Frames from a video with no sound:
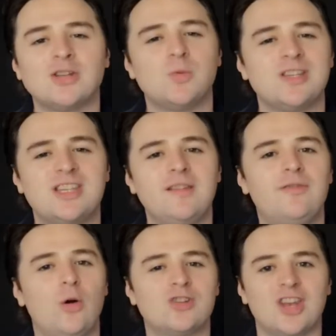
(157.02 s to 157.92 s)
we see
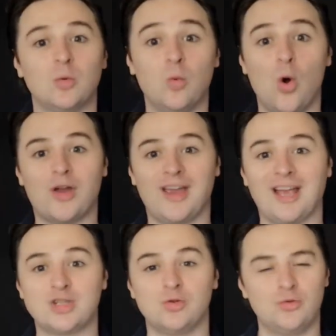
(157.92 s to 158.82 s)
folks that are walking
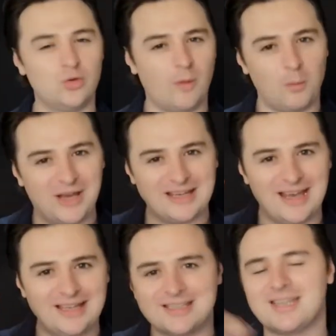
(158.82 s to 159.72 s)
into a room and we can
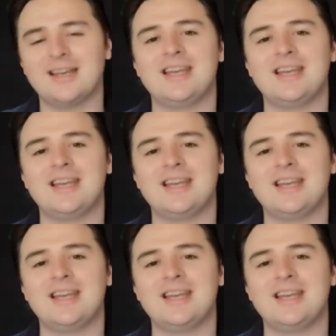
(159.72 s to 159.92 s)
instantly